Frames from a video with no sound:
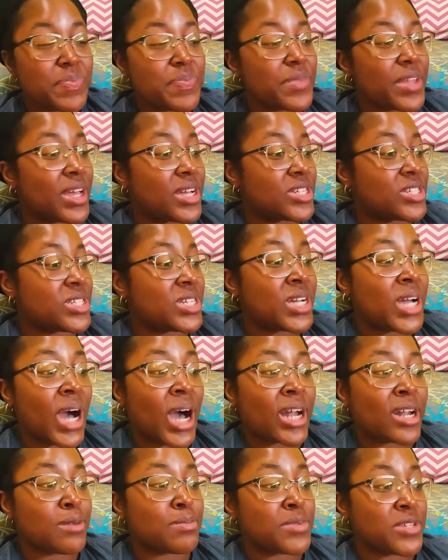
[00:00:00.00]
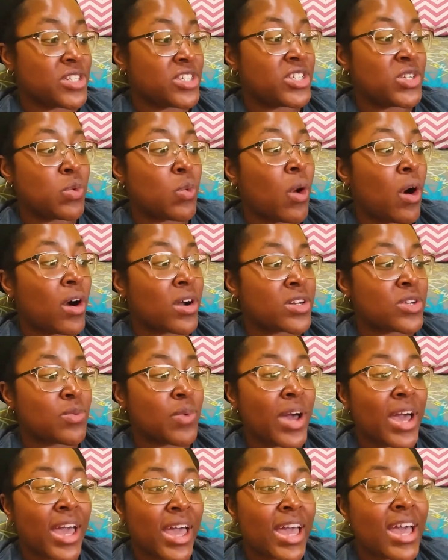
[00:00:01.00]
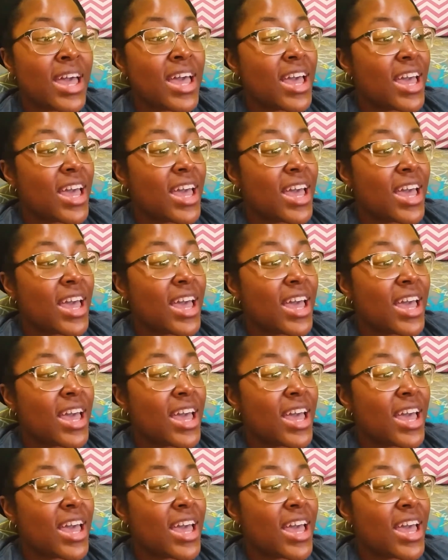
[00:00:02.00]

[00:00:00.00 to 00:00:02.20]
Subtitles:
And she got up and she walked away.